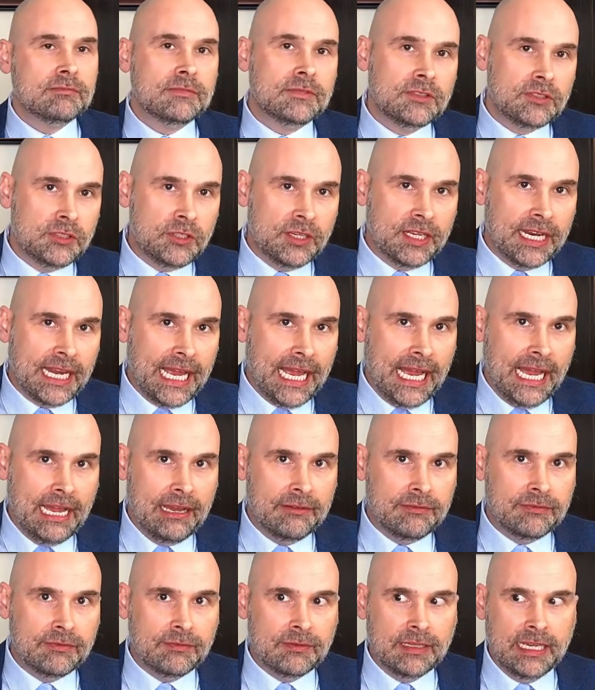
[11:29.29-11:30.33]
you can
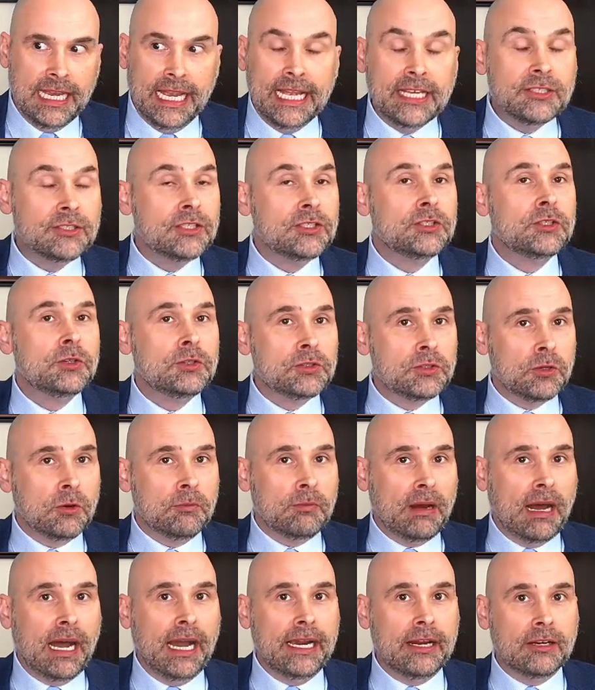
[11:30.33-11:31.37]
have institutional
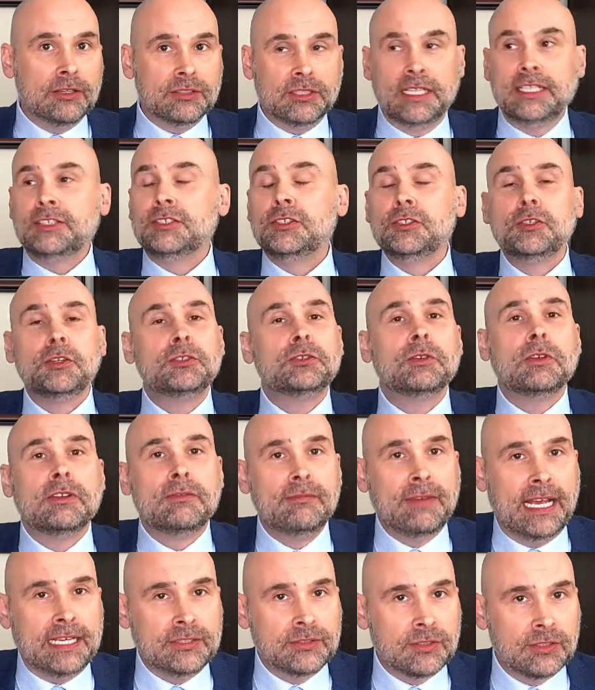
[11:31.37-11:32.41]
buyers, institutional
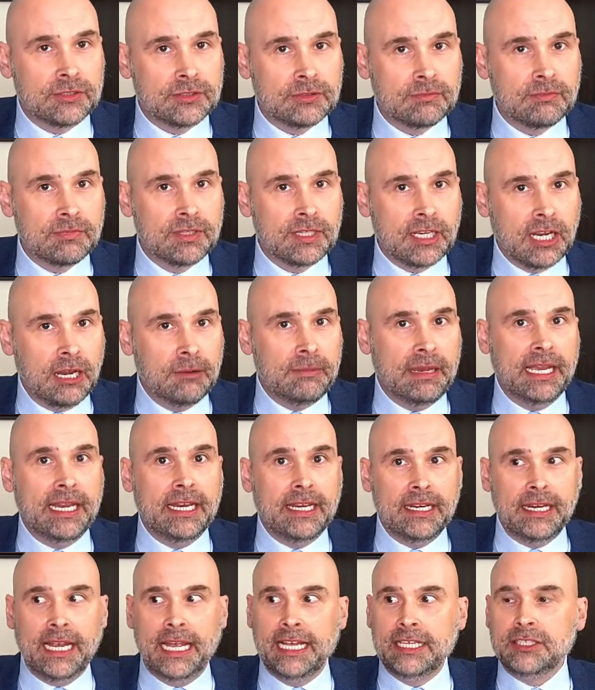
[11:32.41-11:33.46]
investors come
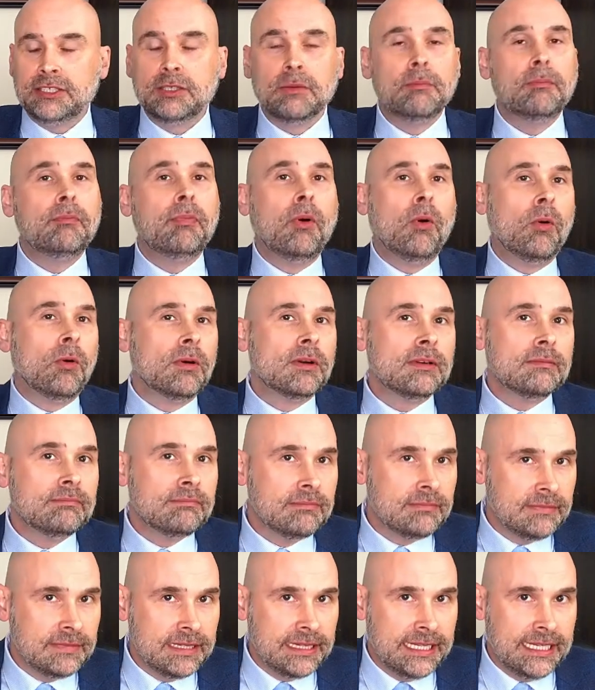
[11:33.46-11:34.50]
in and support
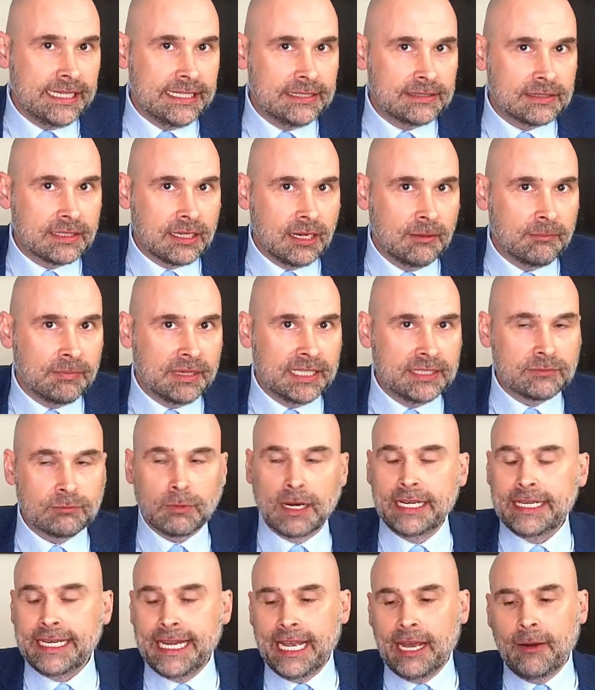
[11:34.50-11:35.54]
these companies.
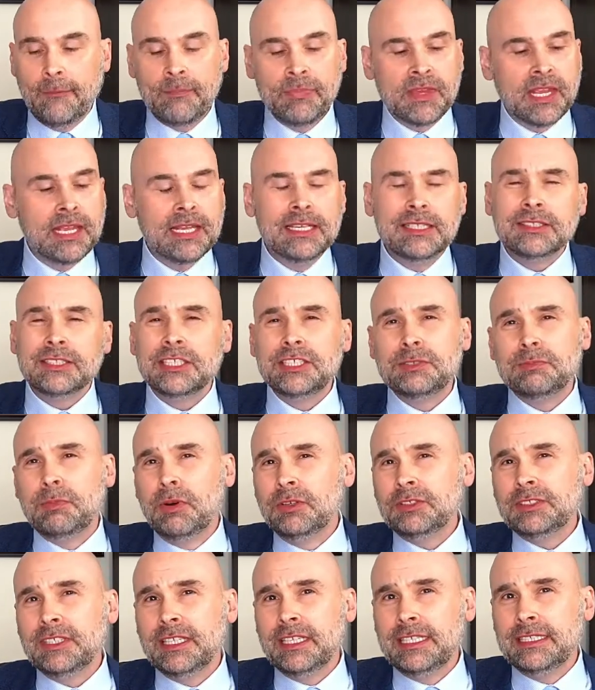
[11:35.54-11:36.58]
Right now, since
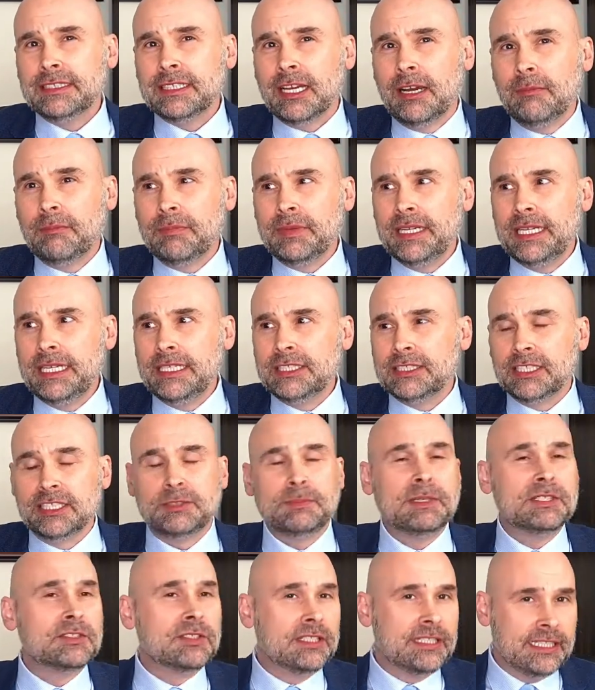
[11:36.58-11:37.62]
most of these companies,
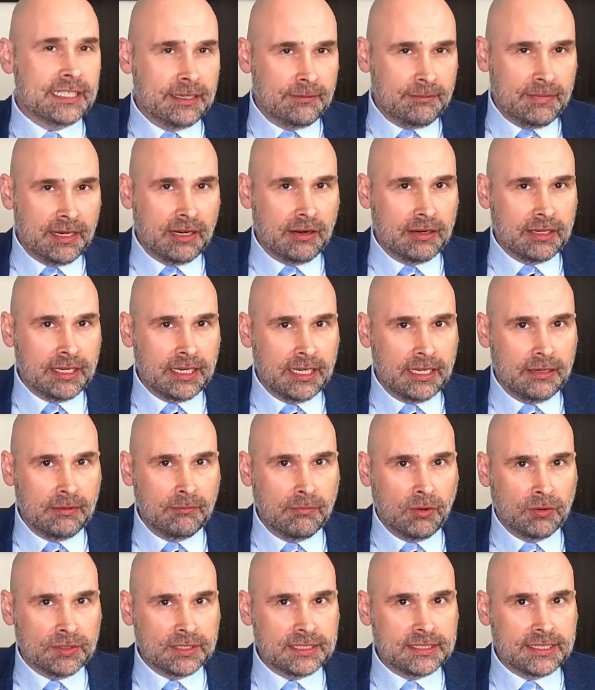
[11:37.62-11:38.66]
especially the American
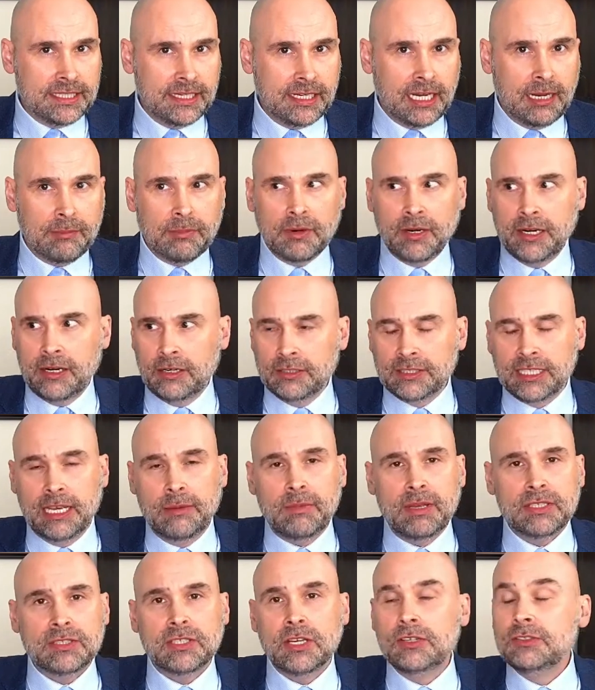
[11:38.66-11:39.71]
multi-state operators,
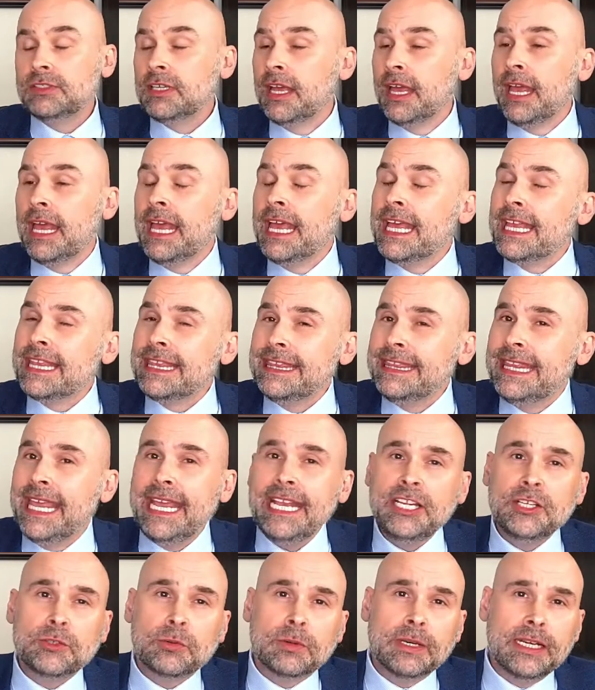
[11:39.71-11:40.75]
MSOs, they
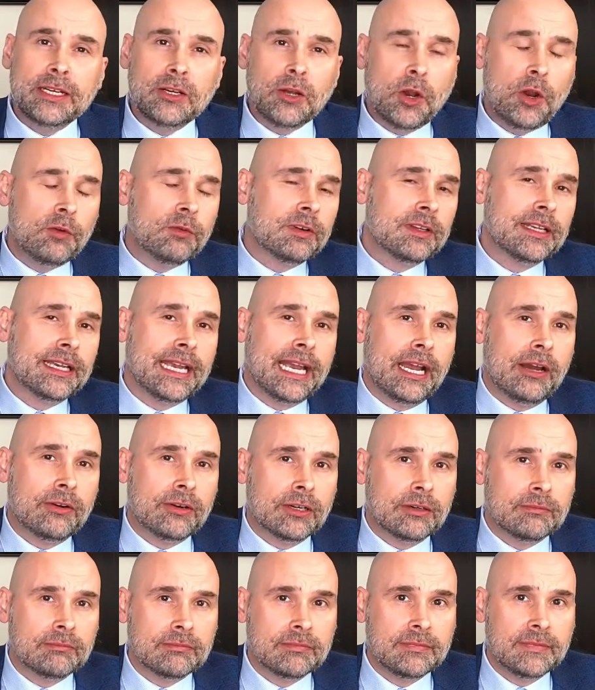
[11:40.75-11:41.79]
trade over the
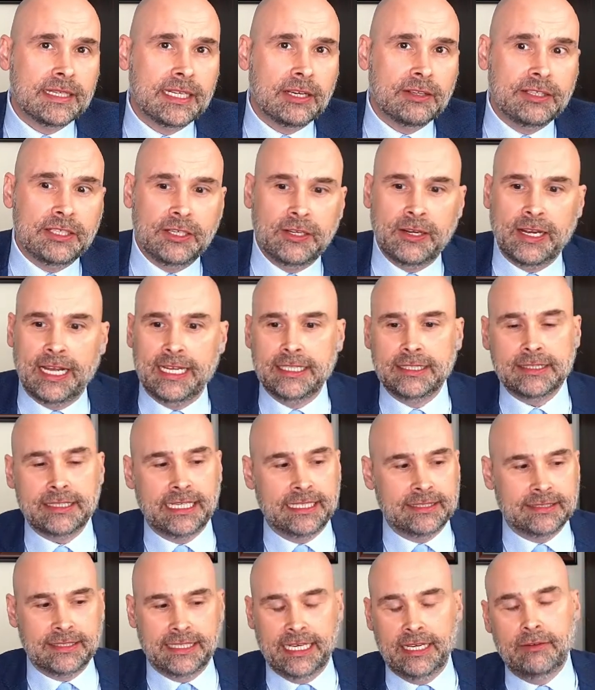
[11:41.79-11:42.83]
counter in the United
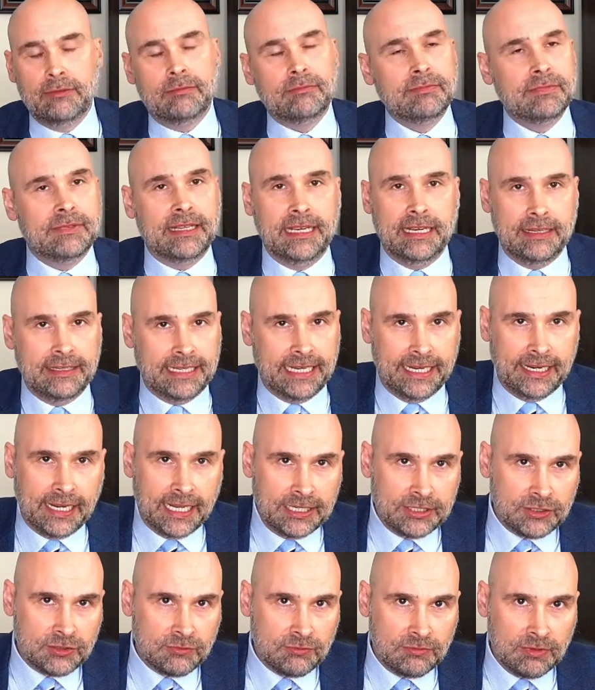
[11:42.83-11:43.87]
States. They
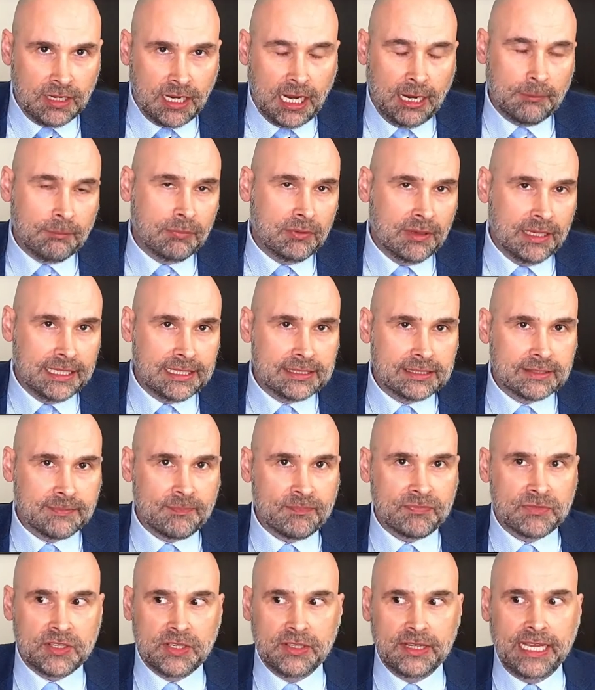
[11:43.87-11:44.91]
cannot uplist
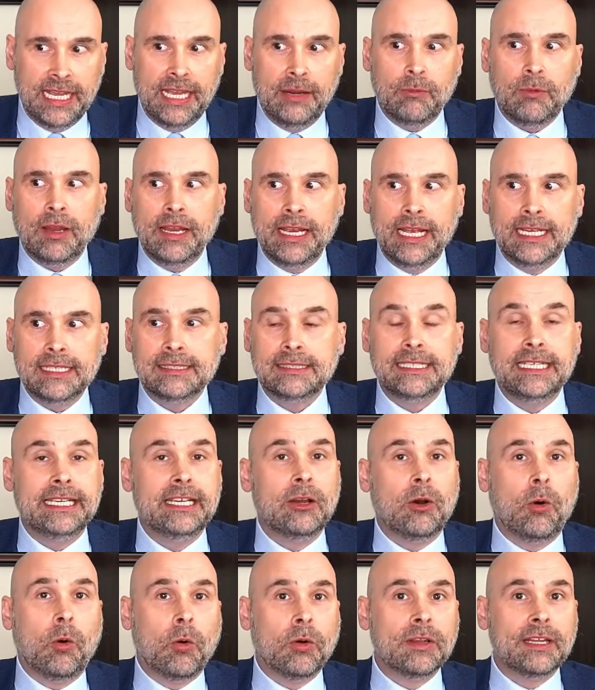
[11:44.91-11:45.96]
to the
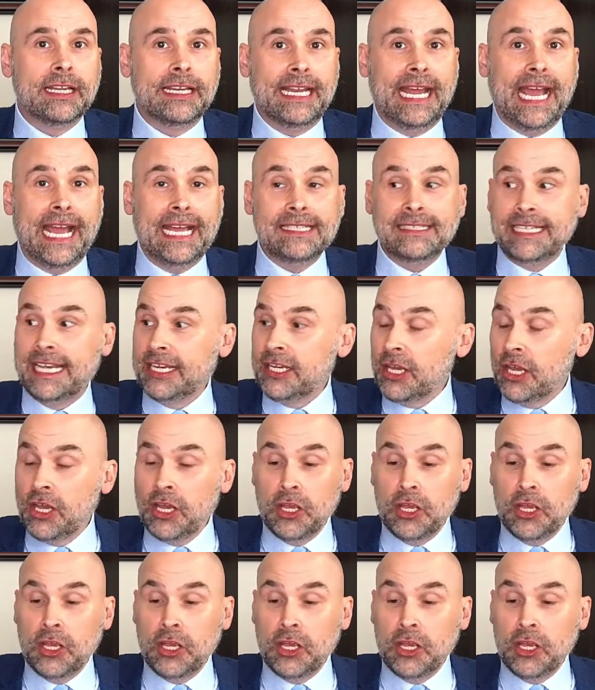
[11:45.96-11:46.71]
NYSE or the NASDAQ.